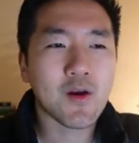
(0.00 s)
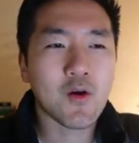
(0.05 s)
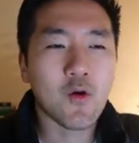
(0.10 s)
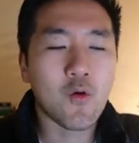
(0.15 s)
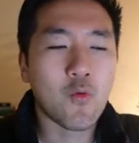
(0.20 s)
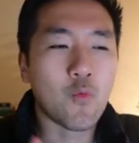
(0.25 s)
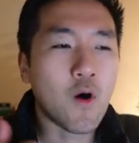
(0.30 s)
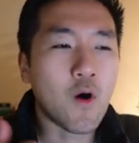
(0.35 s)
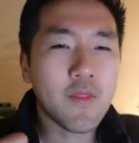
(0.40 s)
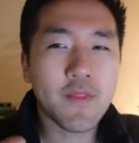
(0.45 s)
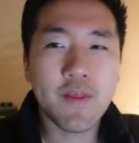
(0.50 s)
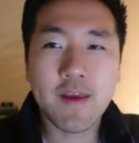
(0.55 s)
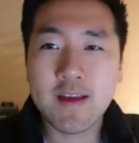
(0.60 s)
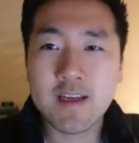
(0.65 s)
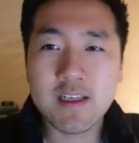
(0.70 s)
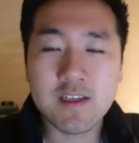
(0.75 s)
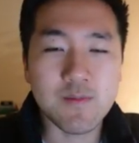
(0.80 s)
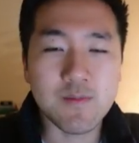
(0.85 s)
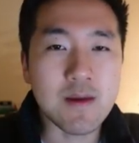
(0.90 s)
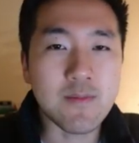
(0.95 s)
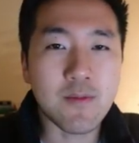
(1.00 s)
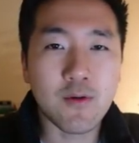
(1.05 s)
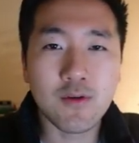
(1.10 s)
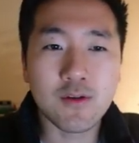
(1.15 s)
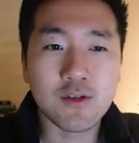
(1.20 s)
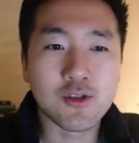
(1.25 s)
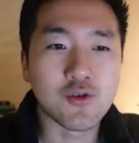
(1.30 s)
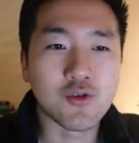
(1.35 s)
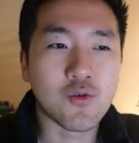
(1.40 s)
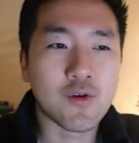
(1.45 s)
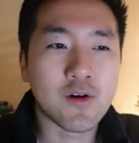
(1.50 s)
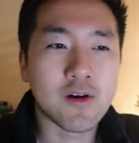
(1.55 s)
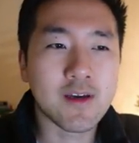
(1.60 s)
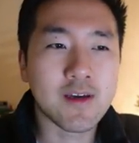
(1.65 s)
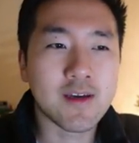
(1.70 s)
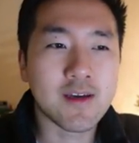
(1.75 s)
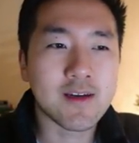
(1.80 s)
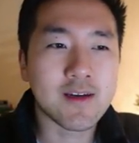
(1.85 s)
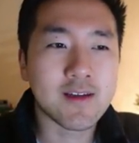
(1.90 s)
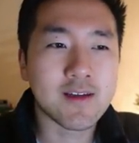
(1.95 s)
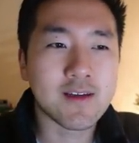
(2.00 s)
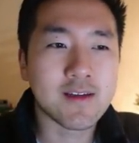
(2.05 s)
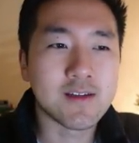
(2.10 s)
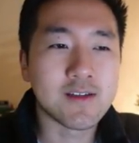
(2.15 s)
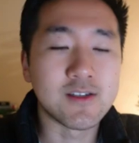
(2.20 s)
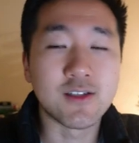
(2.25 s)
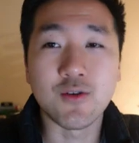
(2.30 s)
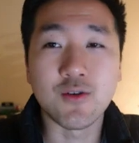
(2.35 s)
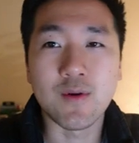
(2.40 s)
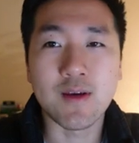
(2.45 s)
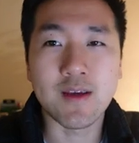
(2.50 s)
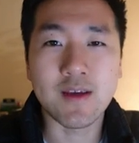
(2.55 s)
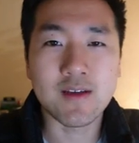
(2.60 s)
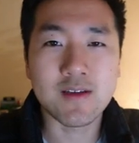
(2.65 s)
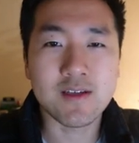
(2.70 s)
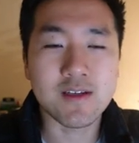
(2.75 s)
what things people enjoy doing.